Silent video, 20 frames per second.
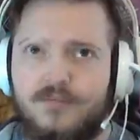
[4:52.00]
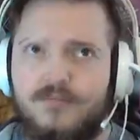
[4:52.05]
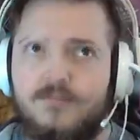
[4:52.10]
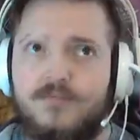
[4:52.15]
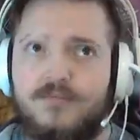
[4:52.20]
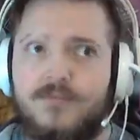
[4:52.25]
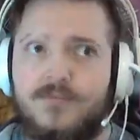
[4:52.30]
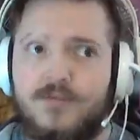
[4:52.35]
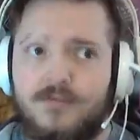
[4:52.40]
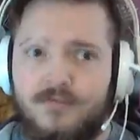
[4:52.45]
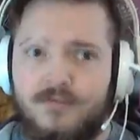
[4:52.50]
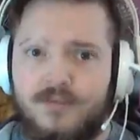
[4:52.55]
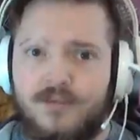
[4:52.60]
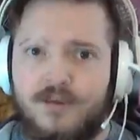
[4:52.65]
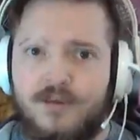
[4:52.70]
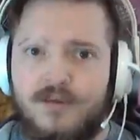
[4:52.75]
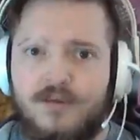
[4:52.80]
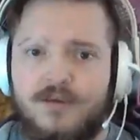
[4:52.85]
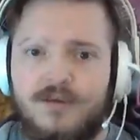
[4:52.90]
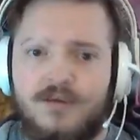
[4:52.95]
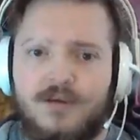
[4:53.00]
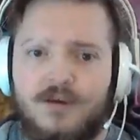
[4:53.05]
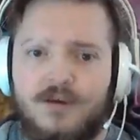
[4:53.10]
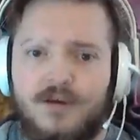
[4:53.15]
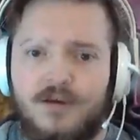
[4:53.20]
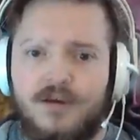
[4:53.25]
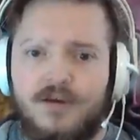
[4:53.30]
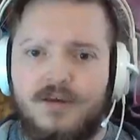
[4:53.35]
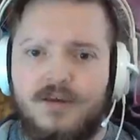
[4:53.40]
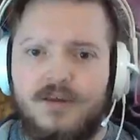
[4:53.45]
Tuesday,
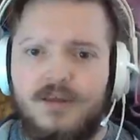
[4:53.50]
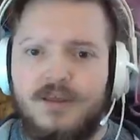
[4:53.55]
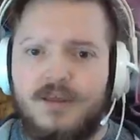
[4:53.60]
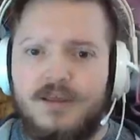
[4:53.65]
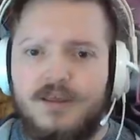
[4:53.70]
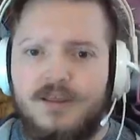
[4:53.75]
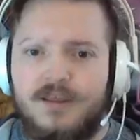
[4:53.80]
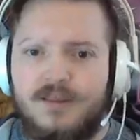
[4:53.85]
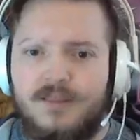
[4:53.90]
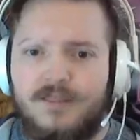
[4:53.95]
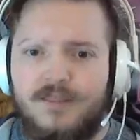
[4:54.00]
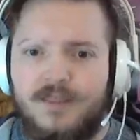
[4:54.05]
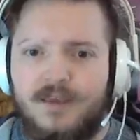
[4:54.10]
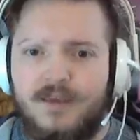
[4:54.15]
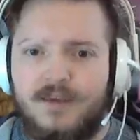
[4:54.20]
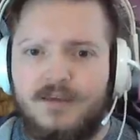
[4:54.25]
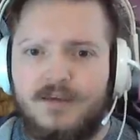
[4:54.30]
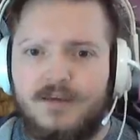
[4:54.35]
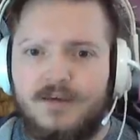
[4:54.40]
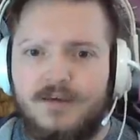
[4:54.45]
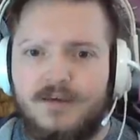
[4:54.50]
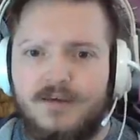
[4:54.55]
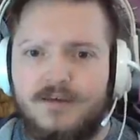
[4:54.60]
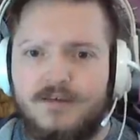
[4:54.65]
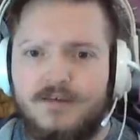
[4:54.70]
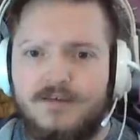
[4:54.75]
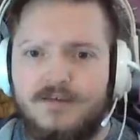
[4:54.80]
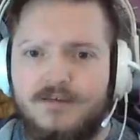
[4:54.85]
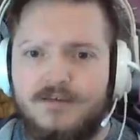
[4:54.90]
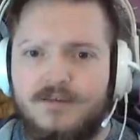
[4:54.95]

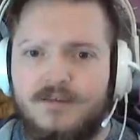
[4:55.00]
the